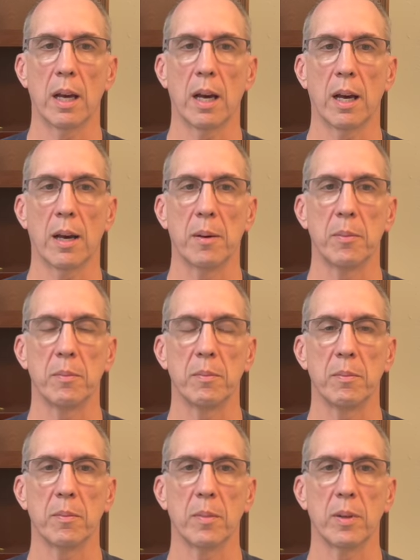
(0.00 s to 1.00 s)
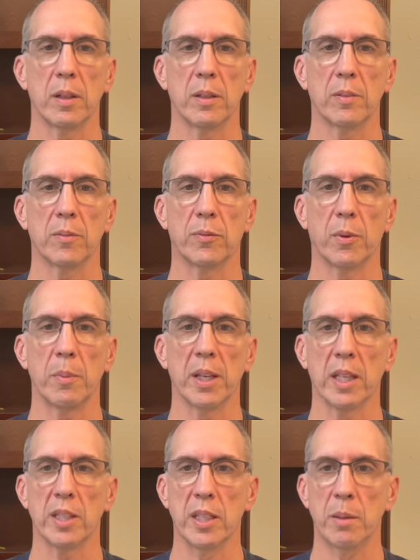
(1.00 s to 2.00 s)
From the
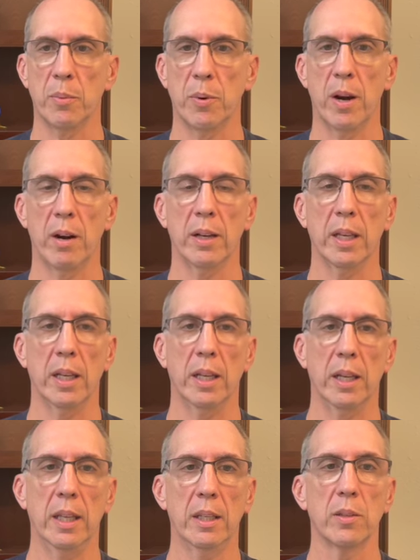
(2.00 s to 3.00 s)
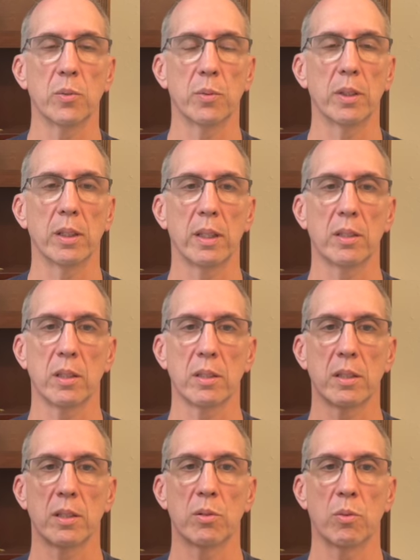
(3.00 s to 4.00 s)
Contemporary, it is really
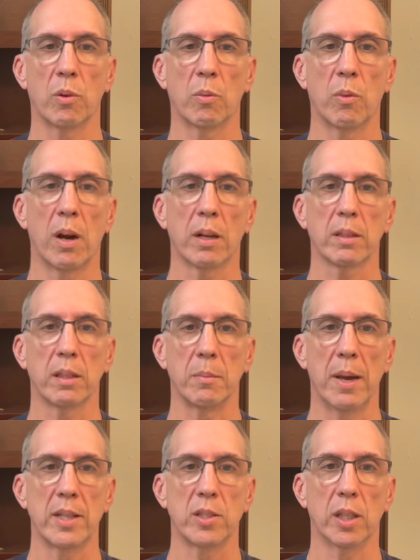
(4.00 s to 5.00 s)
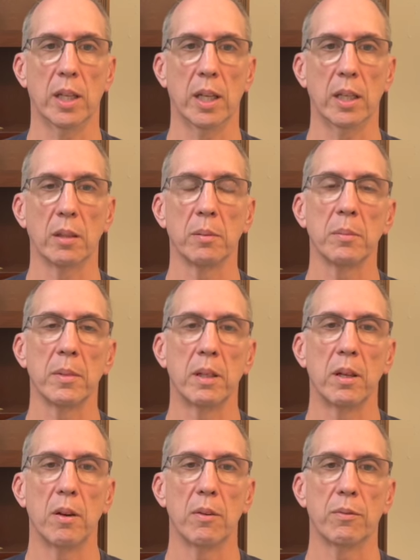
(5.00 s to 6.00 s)
just a short walk to the Magic Kingdom
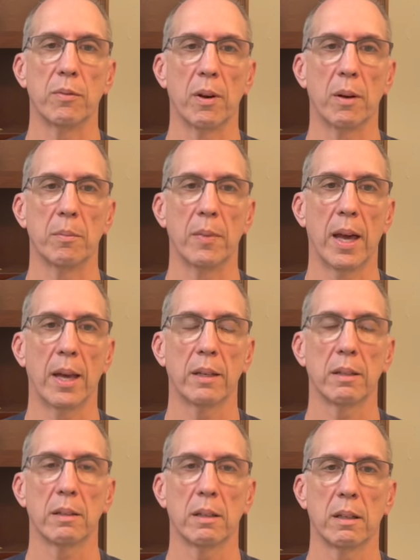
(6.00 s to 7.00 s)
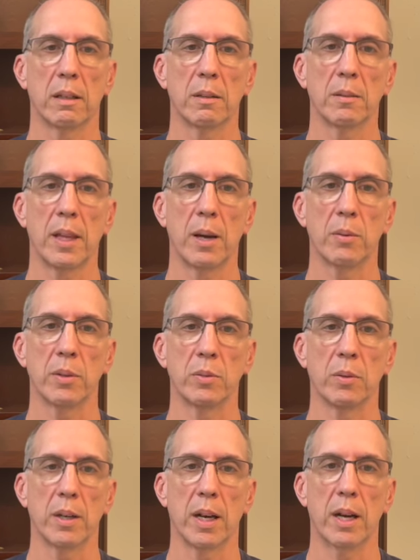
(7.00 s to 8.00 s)
from that
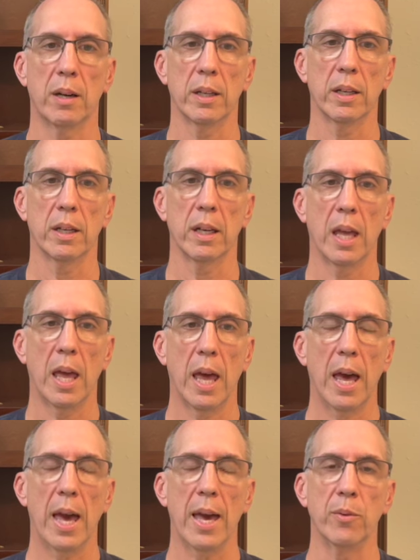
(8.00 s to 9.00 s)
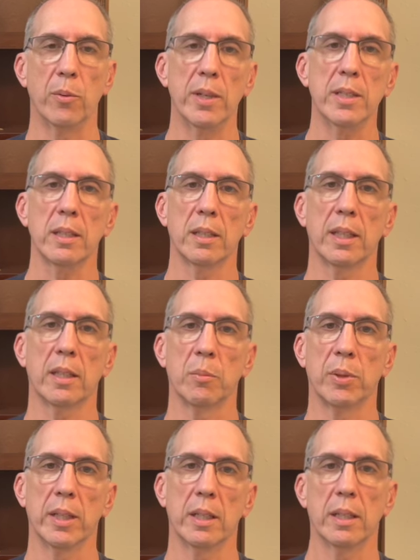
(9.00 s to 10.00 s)
resort area. And recently
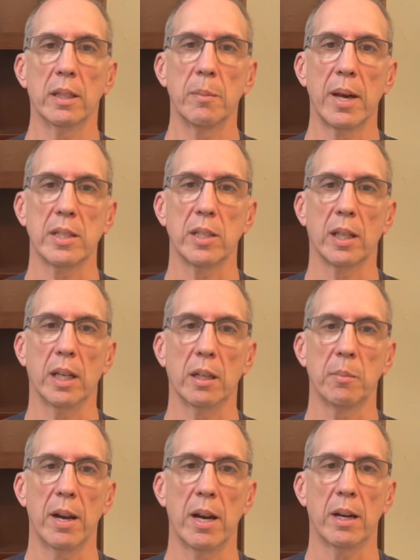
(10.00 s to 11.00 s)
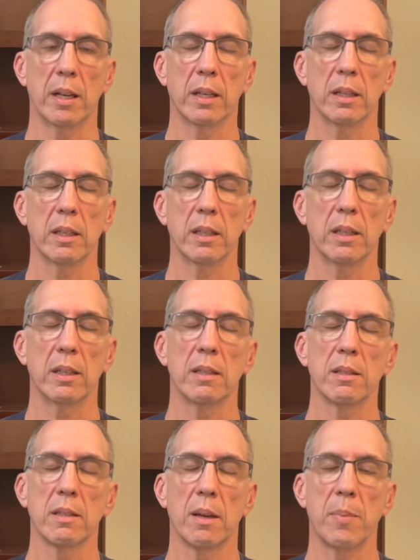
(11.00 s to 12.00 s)
completed in the Magic Kingdom area
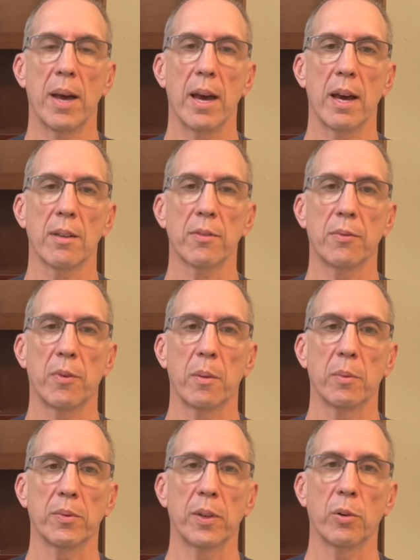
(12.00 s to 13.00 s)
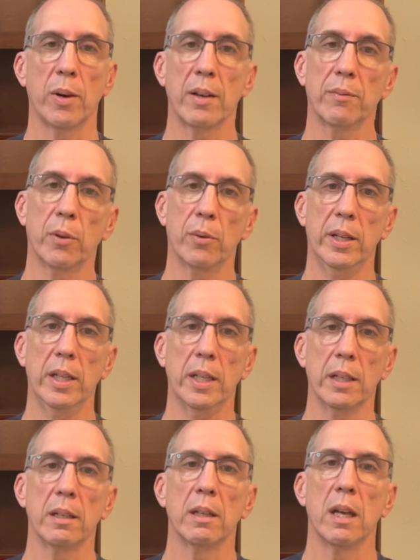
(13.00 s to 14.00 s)
is a path from the Grand
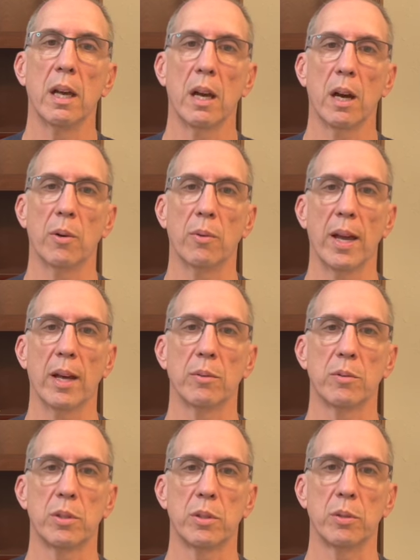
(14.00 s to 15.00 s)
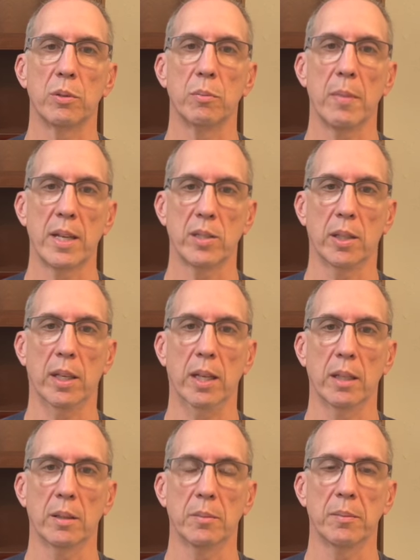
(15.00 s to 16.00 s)
Floridian around to Magic
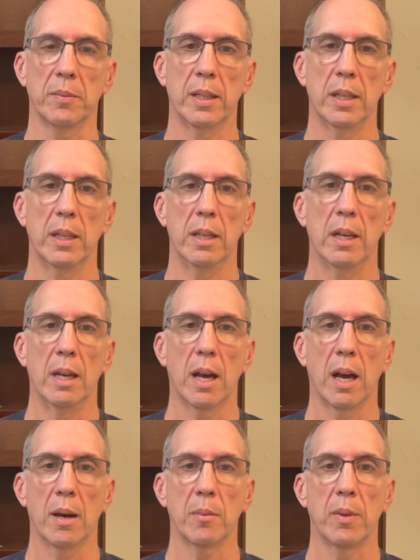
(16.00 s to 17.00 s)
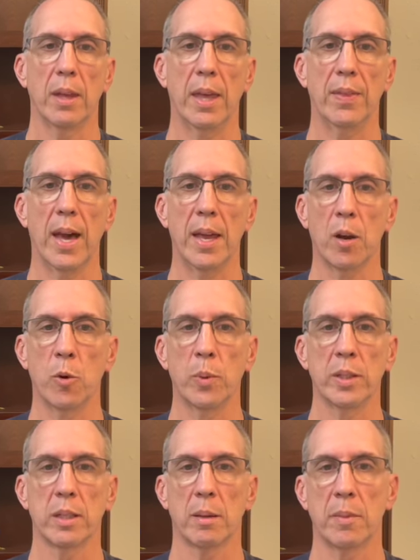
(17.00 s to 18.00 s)
Kingdom. And that
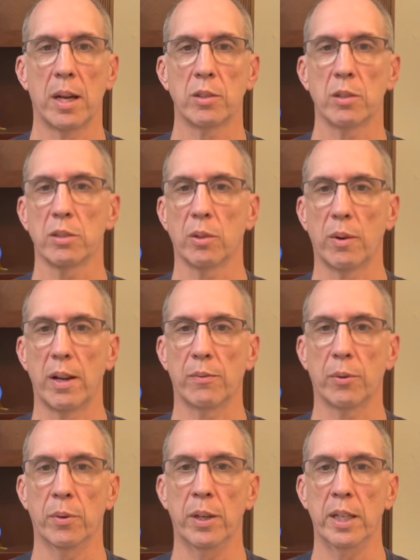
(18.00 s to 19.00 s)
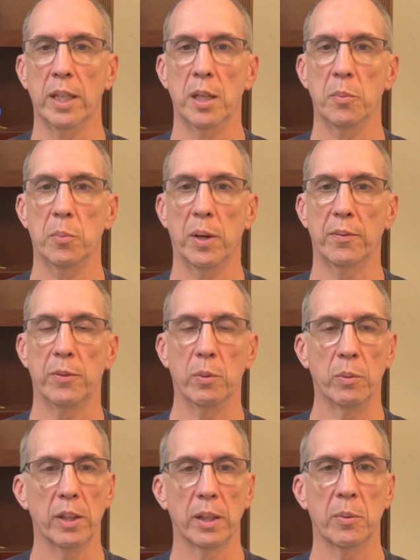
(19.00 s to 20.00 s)
opens up not just the Grand Floridian, but if you
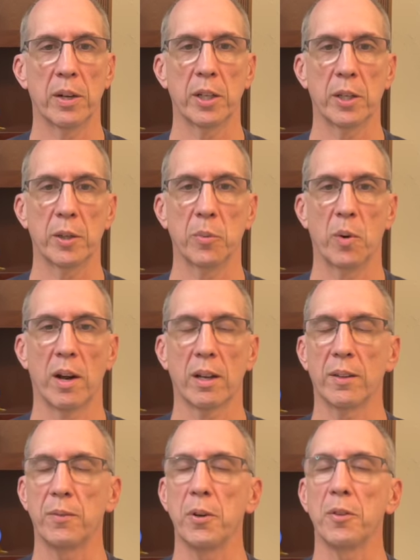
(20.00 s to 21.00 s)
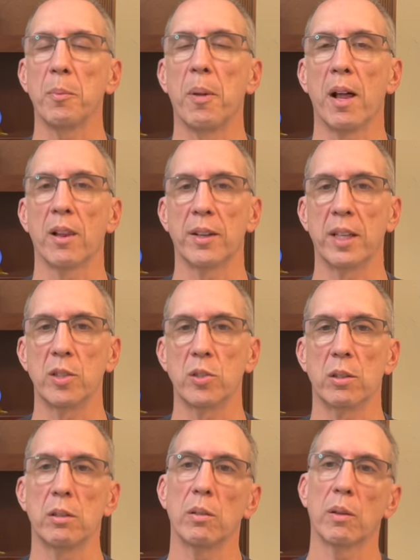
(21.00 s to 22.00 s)
really want a good walk, if you're at the
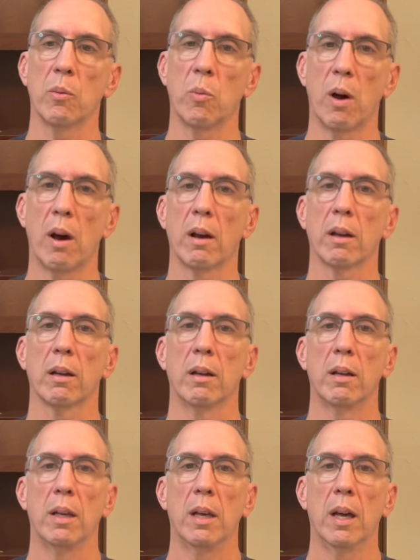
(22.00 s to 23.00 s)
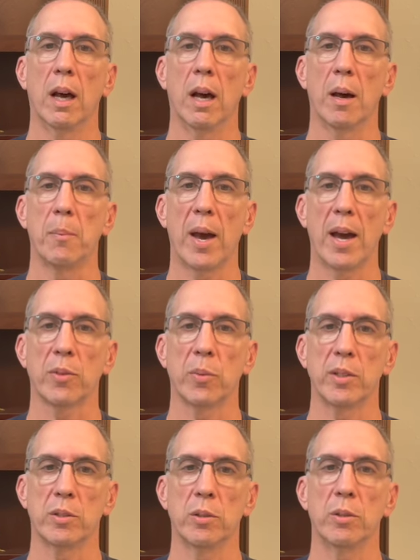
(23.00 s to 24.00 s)
Polynesian, you can walk
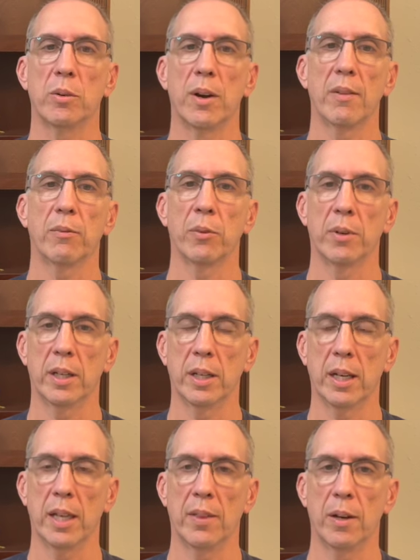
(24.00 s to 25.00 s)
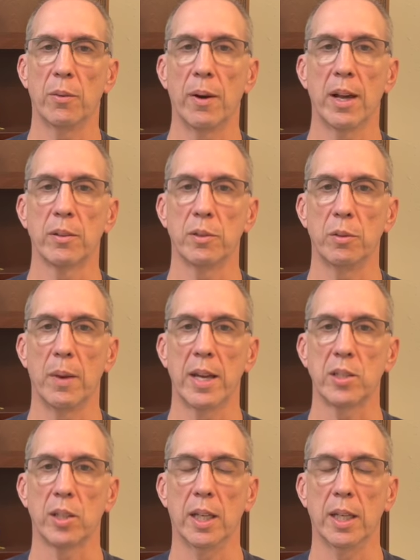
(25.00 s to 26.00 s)
pathways to the Grand Floridian and then around to
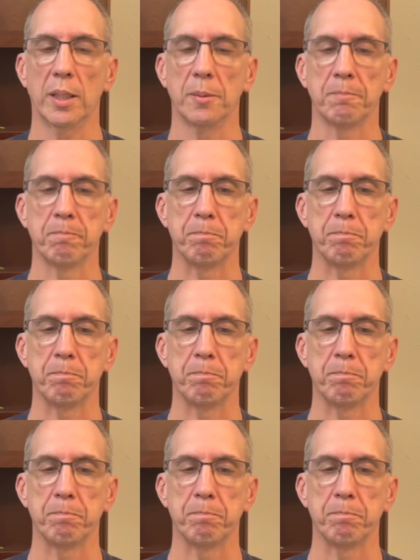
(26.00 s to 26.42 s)
Magic Kingdom.